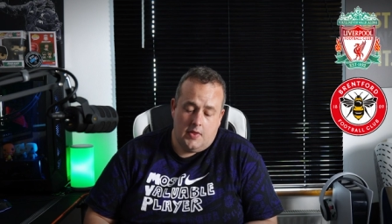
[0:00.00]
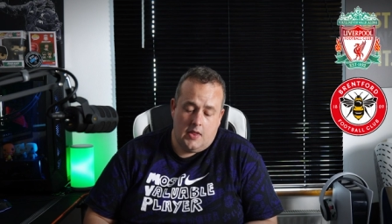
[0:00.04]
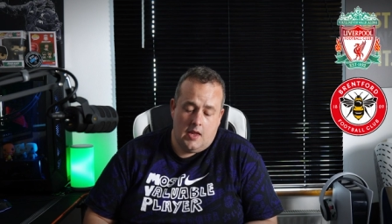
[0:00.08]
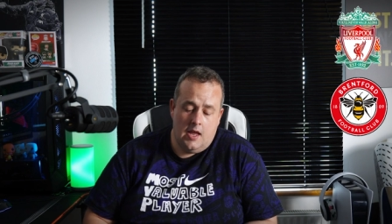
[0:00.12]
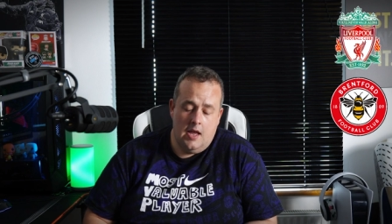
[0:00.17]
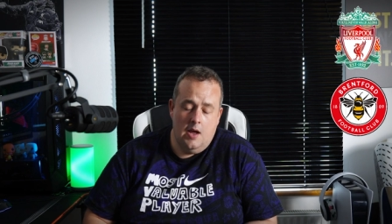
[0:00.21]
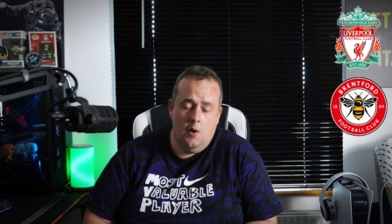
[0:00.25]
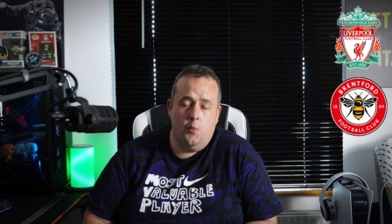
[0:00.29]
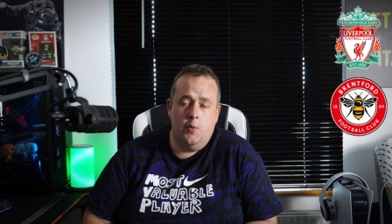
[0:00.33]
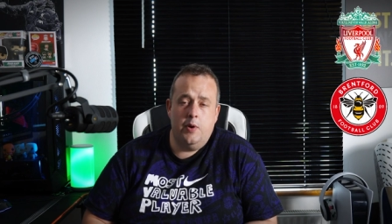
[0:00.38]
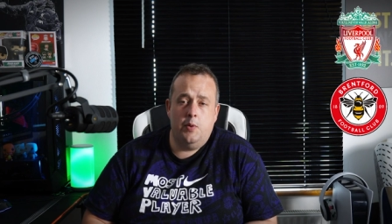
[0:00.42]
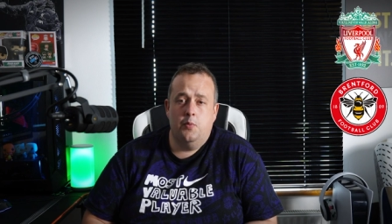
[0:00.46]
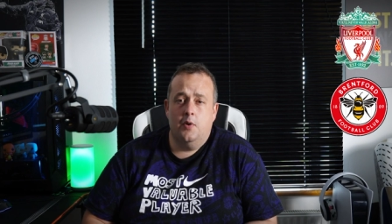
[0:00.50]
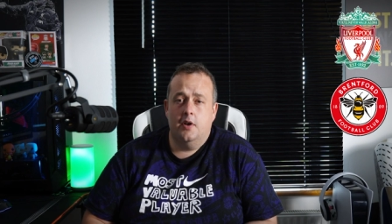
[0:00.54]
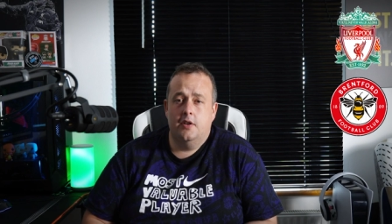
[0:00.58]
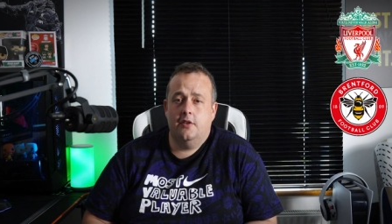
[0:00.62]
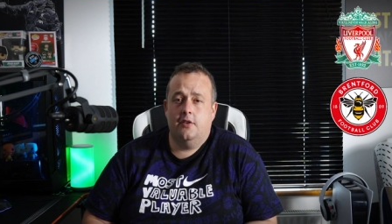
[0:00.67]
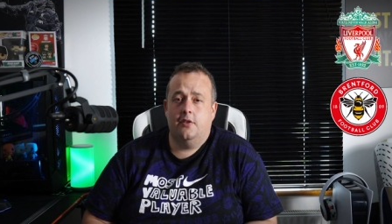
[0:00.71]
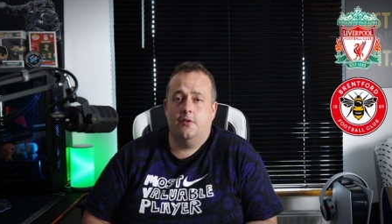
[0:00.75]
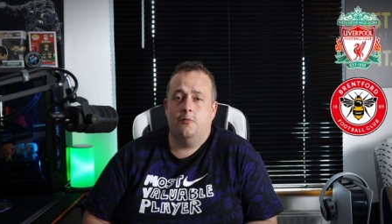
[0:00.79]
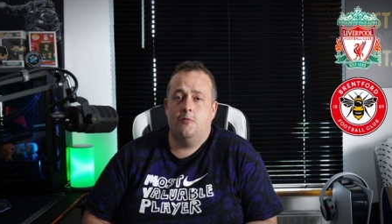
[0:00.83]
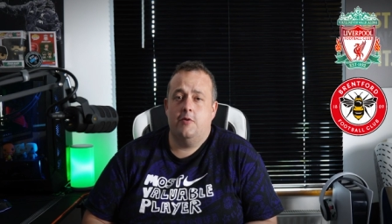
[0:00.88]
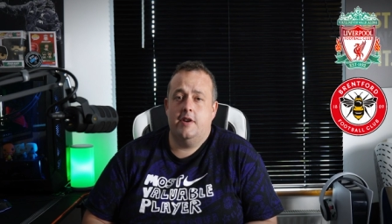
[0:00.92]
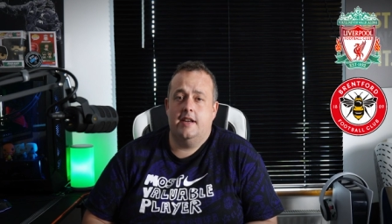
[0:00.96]
And we won
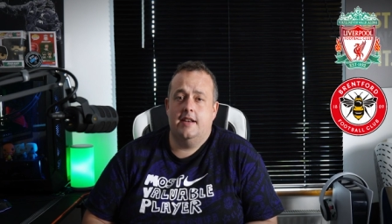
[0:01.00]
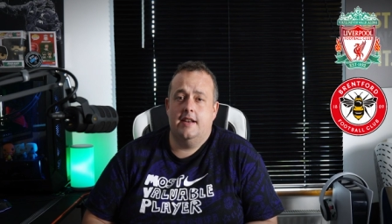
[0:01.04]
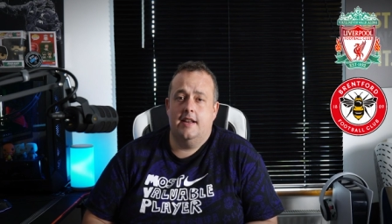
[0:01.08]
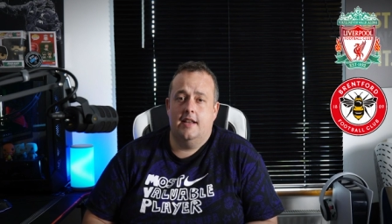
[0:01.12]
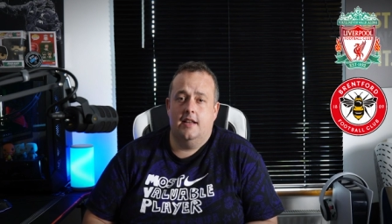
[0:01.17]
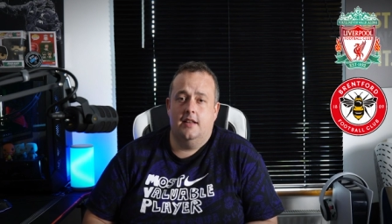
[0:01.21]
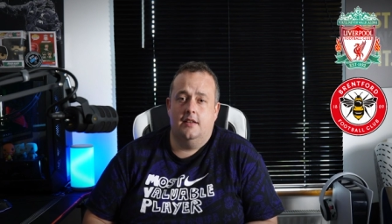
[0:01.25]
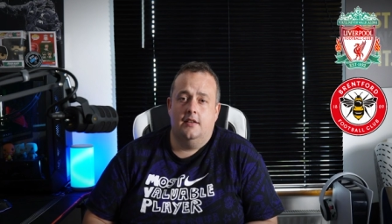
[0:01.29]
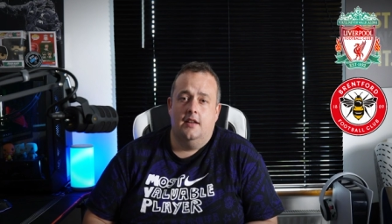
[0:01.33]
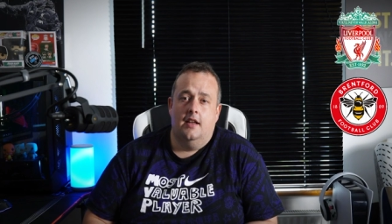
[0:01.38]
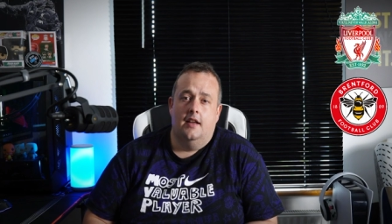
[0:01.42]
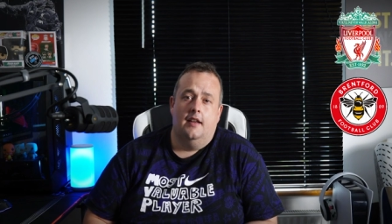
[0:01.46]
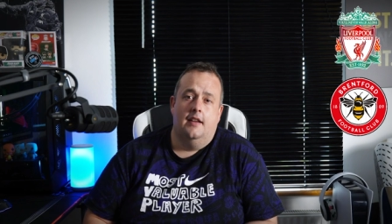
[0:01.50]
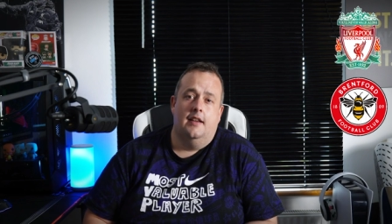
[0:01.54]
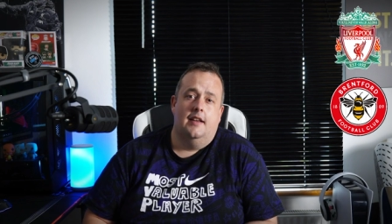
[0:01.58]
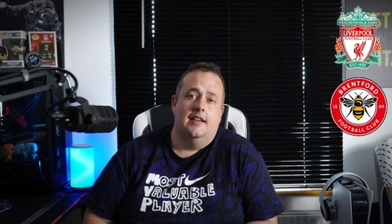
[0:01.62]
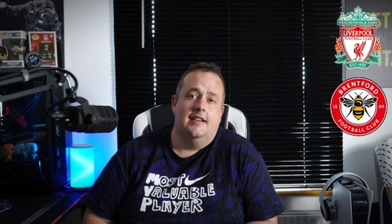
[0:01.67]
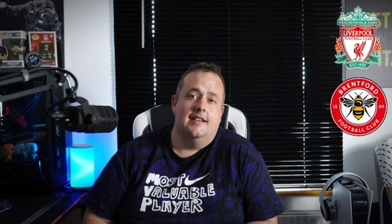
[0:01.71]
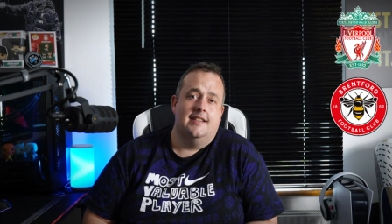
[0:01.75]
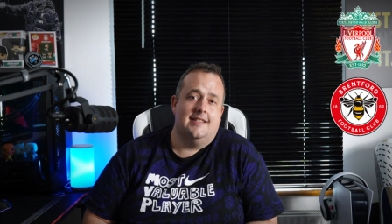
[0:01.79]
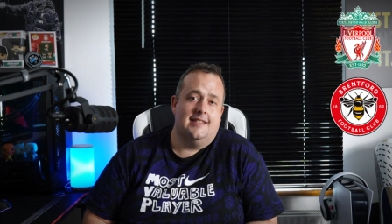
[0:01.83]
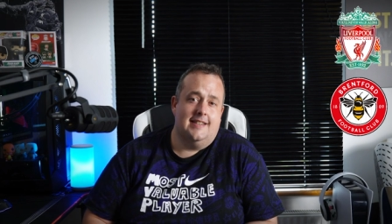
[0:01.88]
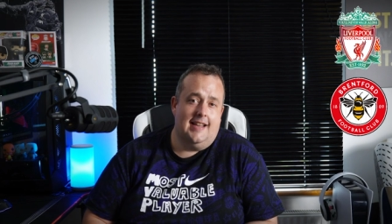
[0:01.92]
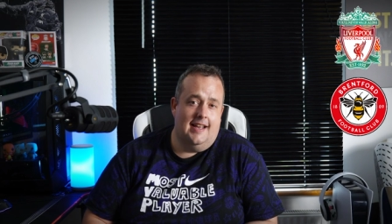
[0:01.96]
3-0.
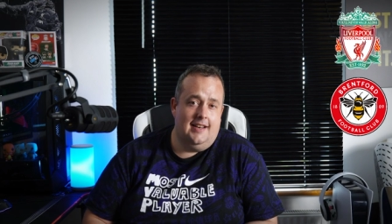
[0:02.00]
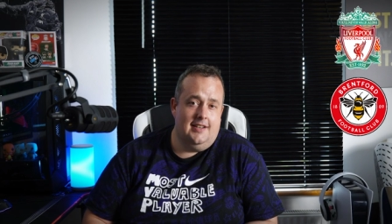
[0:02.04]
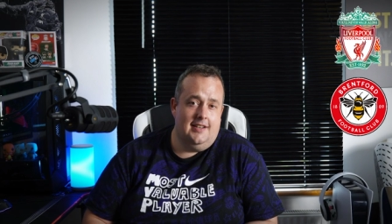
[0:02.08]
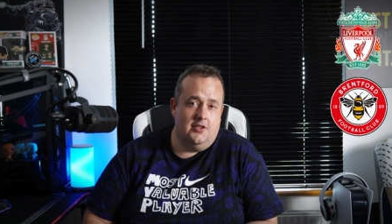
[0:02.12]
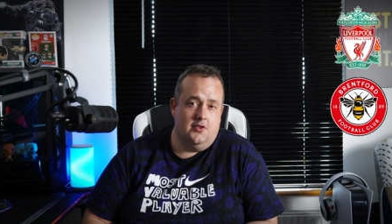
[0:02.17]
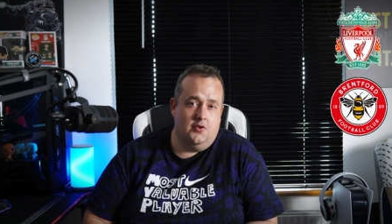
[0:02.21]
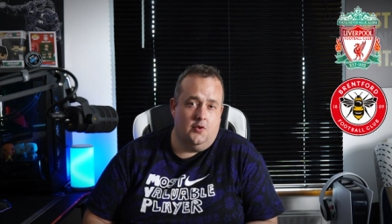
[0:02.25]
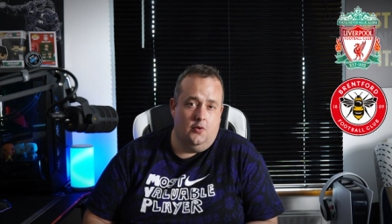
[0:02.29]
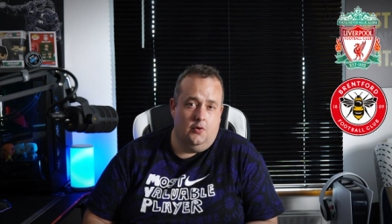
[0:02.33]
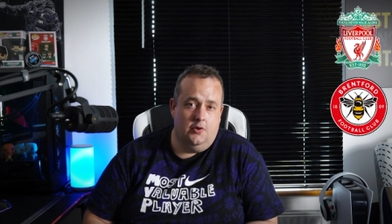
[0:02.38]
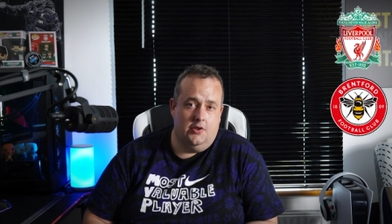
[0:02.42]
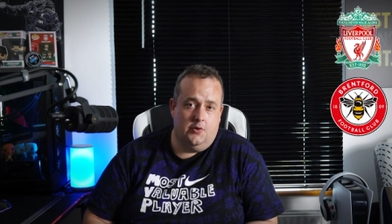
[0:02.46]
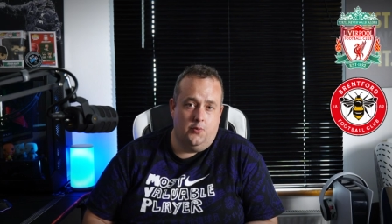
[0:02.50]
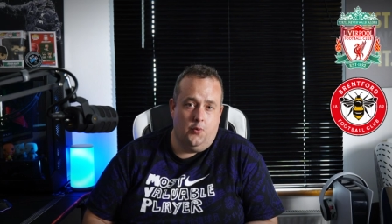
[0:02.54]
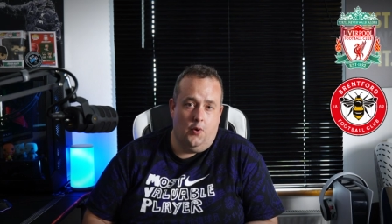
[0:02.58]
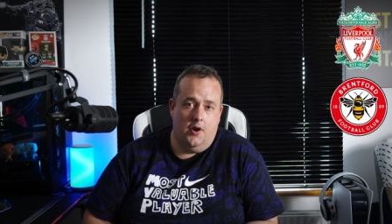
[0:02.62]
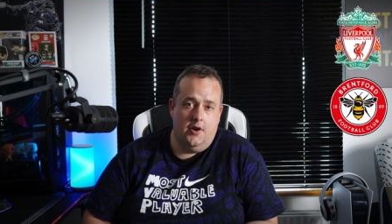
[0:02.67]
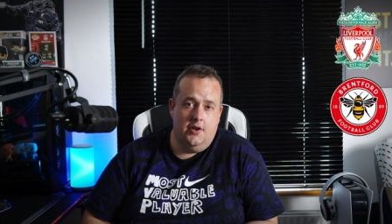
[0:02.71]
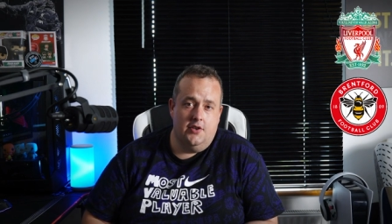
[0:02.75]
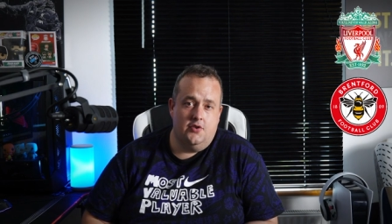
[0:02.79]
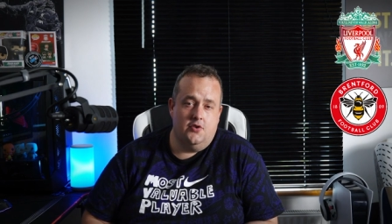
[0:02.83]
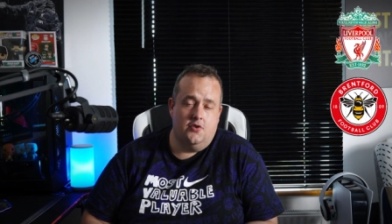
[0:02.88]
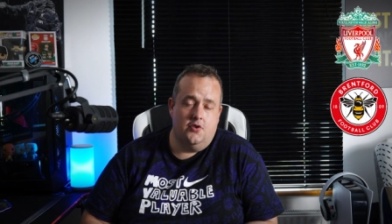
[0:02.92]
Salah scored twice,